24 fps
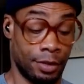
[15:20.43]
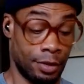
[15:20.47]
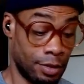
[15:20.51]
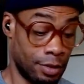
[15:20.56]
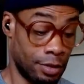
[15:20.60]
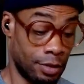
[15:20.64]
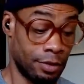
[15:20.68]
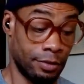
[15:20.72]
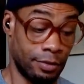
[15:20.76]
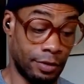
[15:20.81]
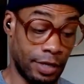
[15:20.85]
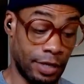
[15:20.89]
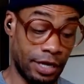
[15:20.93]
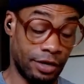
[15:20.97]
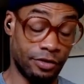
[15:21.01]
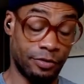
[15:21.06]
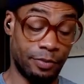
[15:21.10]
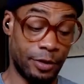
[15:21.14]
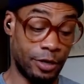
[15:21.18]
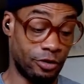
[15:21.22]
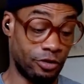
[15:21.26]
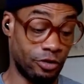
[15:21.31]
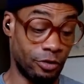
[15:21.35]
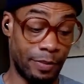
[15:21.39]
Take a spiritual
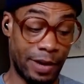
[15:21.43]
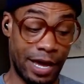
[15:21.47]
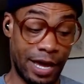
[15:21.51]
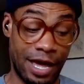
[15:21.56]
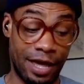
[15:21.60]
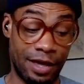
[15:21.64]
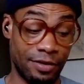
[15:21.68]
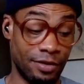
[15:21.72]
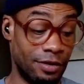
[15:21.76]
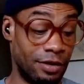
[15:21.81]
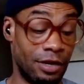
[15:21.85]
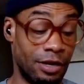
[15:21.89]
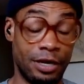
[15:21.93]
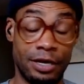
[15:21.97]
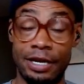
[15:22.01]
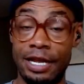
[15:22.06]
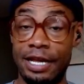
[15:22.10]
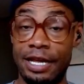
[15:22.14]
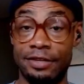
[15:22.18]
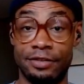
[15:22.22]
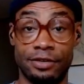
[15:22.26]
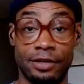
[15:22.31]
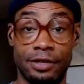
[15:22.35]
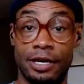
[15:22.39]
bath. None of that's gonna
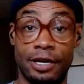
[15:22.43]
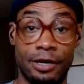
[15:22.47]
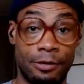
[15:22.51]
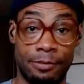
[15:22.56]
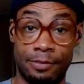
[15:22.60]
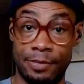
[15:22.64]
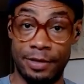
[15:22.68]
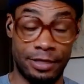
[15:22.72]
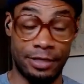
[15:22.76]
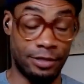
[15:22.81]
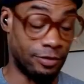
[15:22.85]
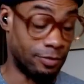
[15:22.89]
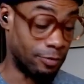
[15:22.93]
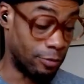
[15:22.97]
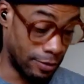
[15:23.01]
help at this point.